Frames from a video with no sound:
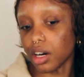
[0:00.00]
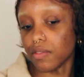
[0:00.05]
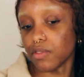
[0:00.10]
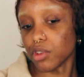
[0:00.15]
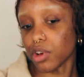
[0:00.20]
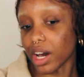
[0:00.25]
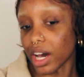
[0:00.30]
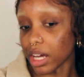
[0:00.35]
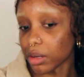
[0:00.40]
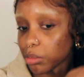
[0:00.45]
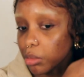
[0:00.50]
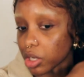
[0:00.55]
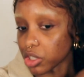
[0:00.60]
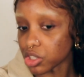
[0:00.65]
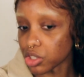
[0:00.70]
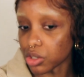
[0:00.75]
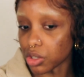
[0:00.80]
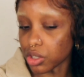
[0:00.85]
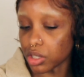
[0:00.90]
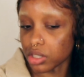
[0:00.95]
I've not had
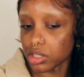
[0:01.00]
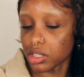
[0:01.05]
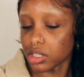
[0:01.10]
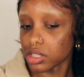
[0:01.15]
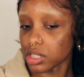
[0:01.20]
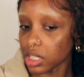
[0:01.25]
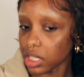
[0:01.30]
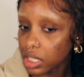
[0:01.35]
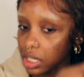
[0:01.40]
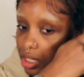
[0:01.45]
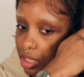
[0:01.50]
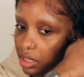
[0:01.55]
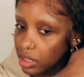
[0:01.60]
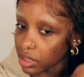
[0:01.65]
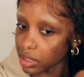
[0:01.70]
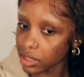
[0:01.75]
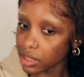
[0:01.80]
much knots in it.